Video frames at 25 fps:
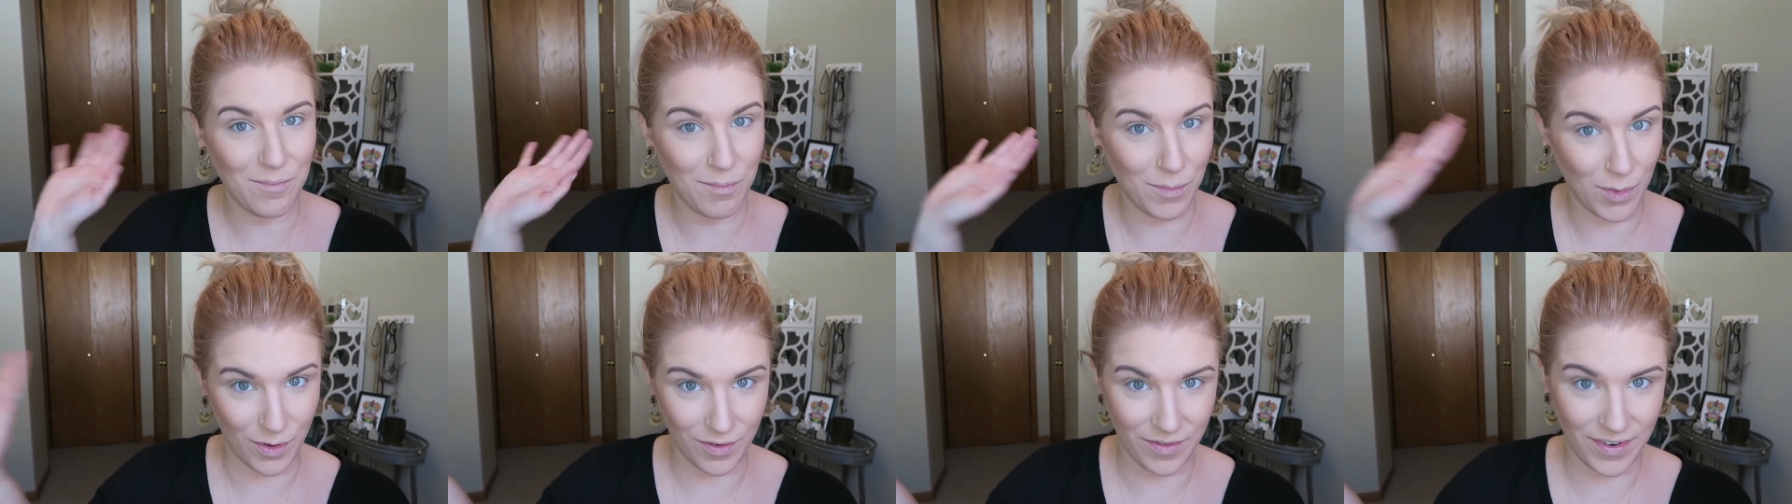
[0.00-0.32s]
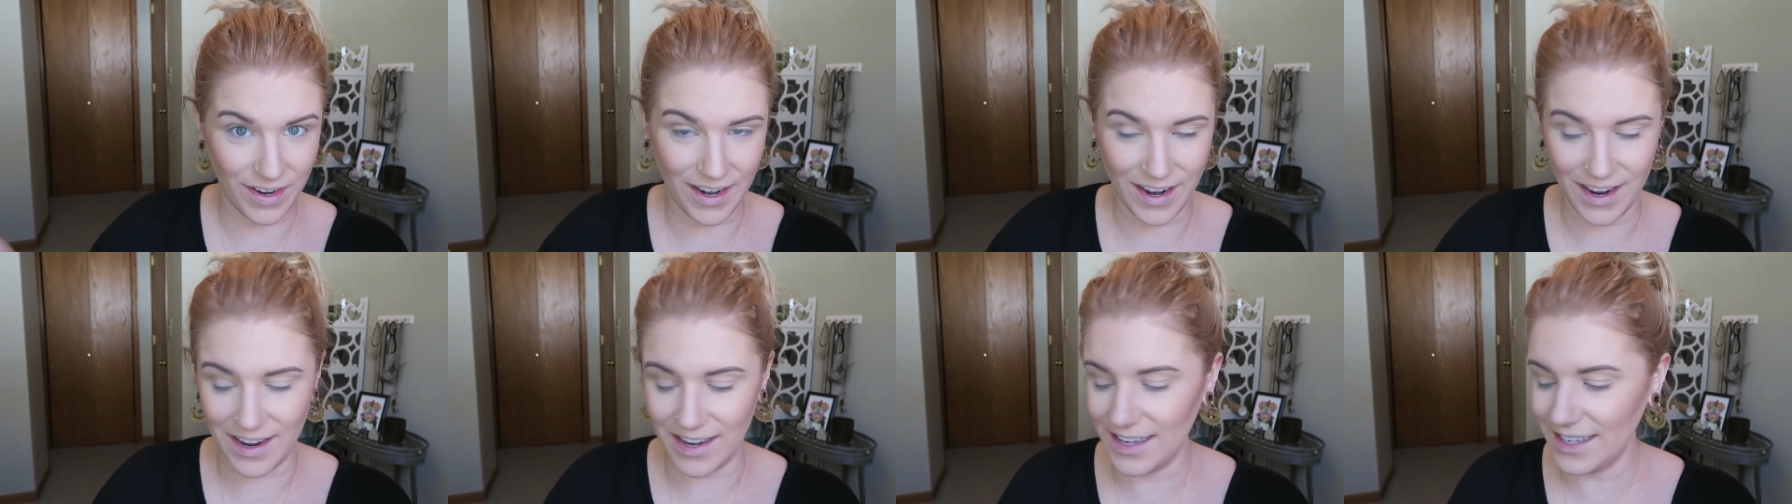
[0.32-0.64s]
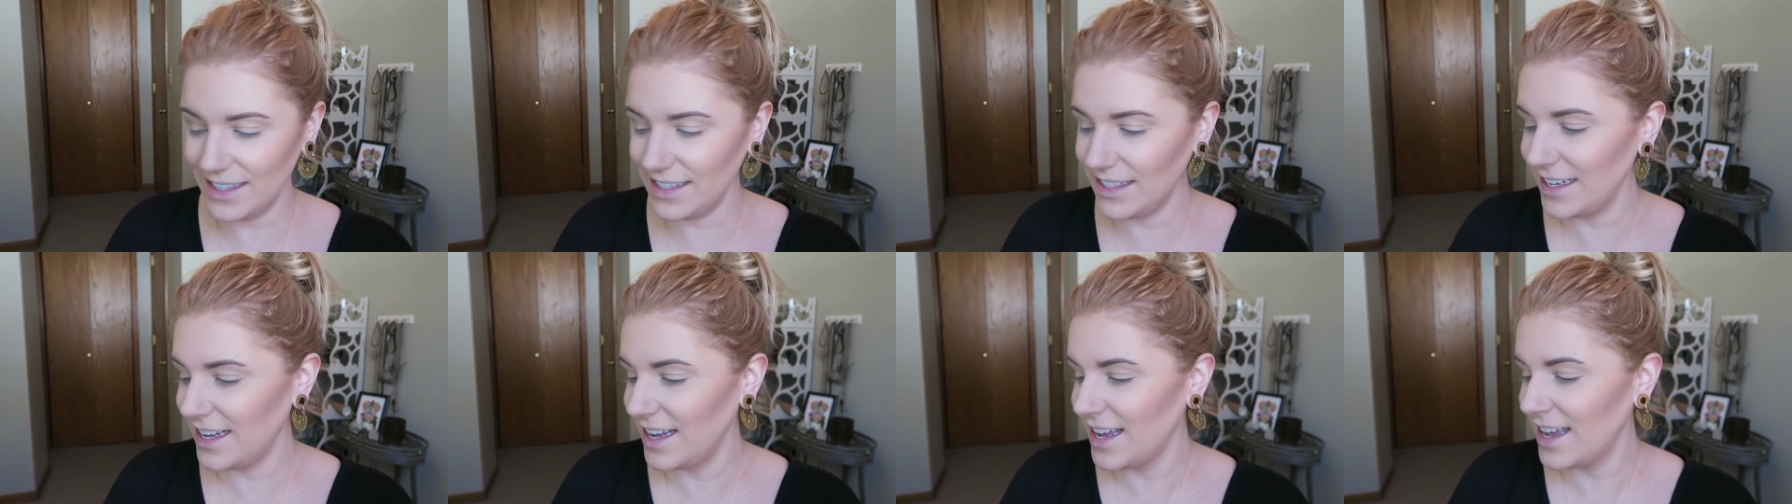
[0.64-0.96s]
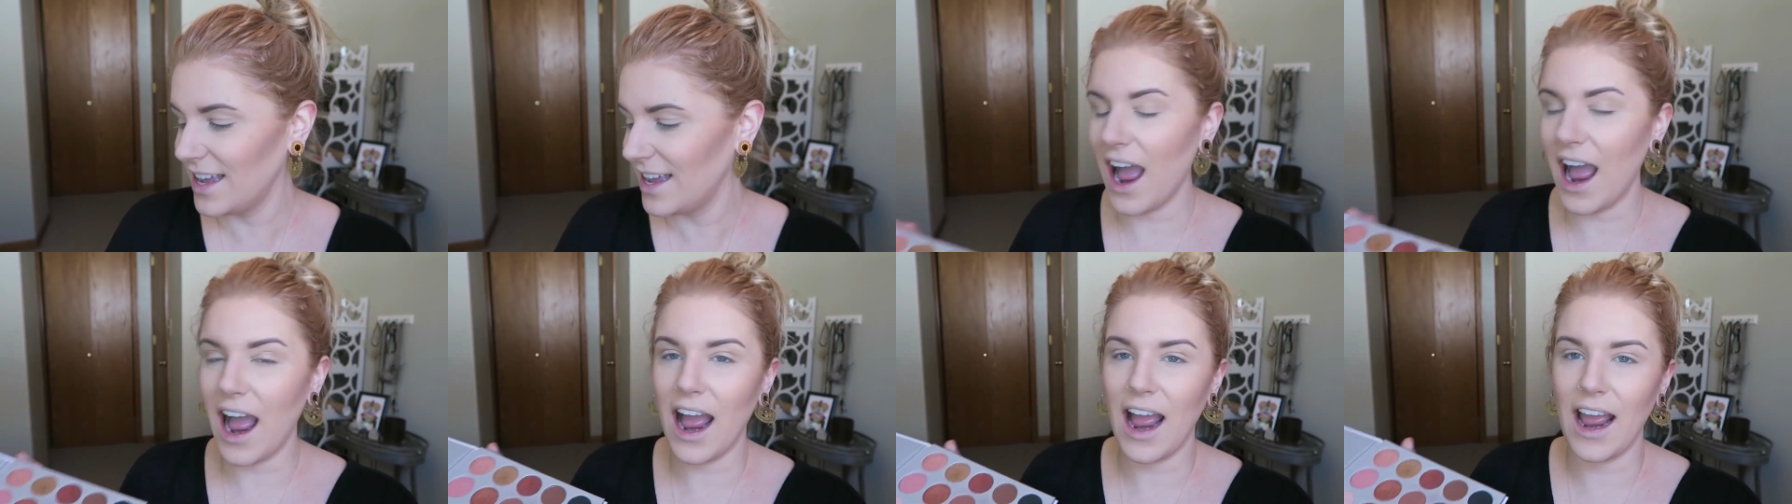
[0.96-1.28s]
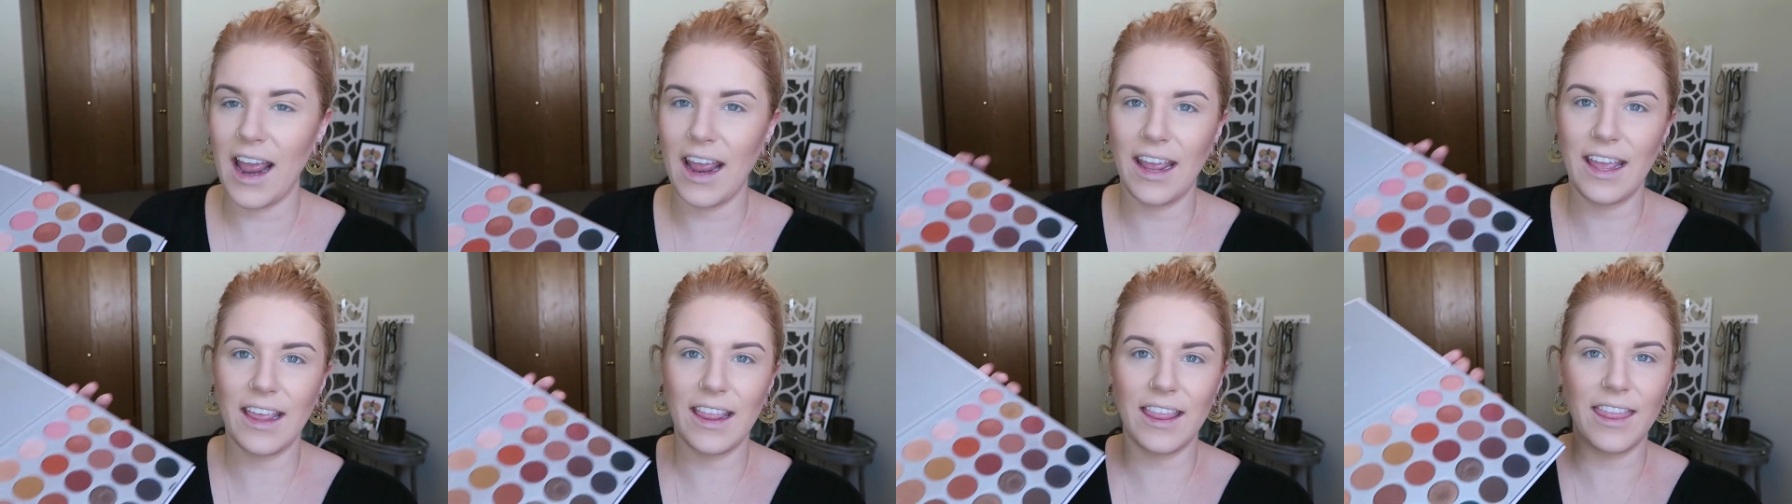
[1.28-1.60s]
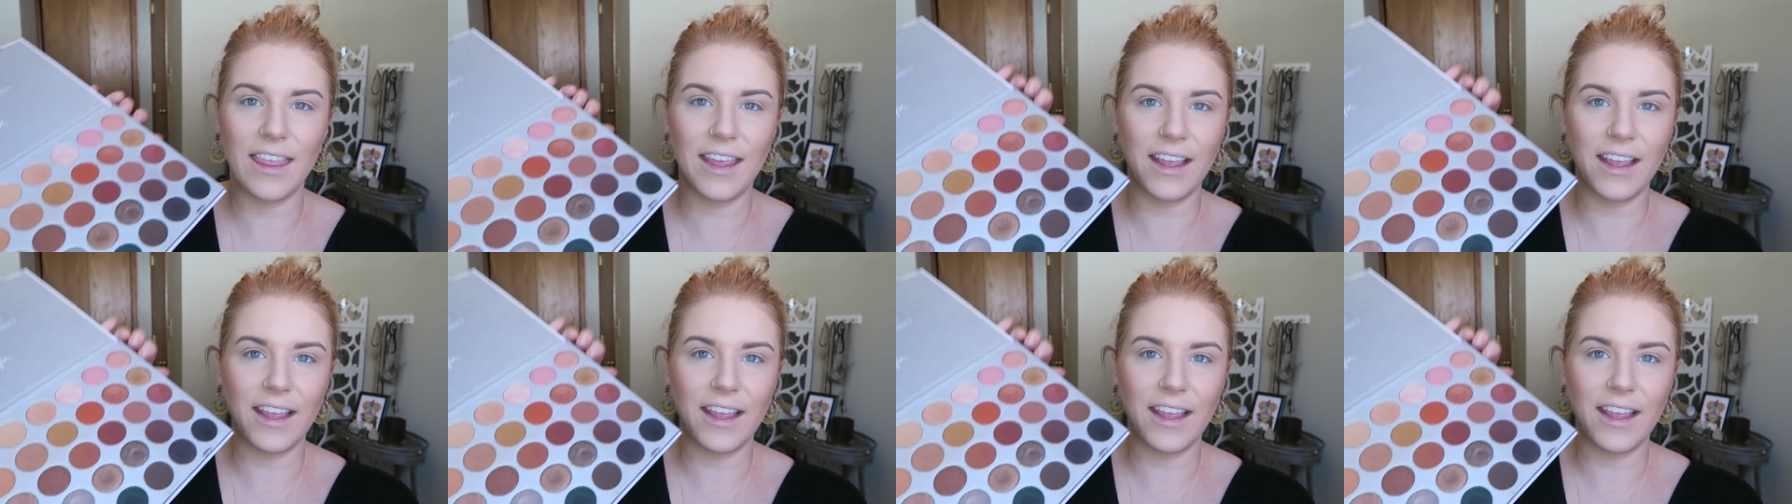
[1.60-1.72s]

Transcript: Moving on. I